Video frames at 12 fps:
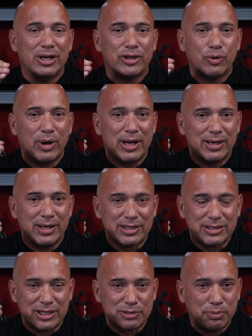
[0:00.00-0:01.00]
the way
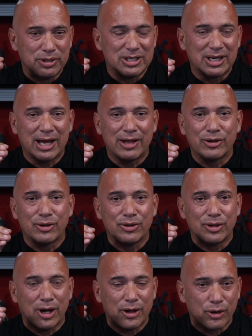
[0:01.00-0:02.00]
it's put together,
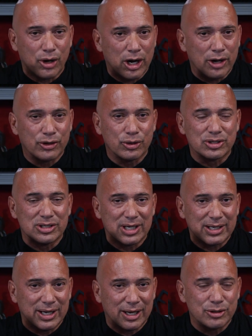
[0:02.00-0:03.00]
the other authors and
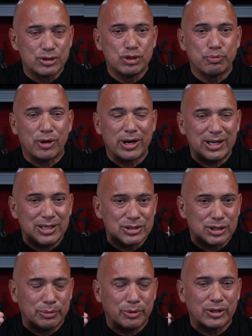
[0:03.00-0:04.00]
technologies you brought into
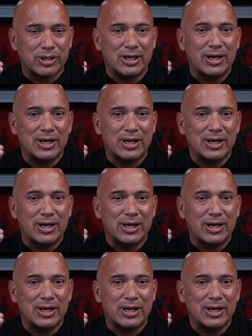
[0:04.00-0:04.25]
the book.